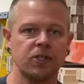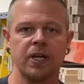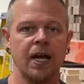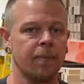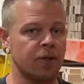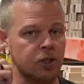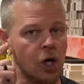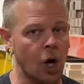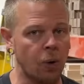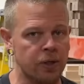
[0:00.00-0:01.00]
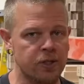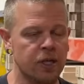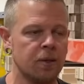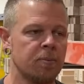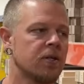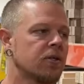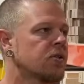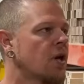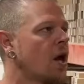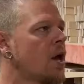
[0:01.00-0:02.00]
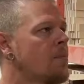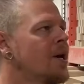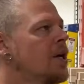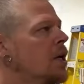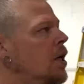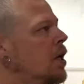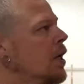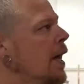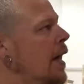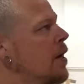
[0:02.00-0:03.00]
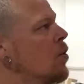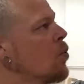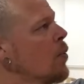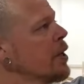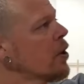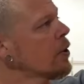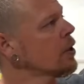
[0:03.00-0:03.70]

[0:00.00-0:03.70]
same, the tone is going to be the same. And when we go to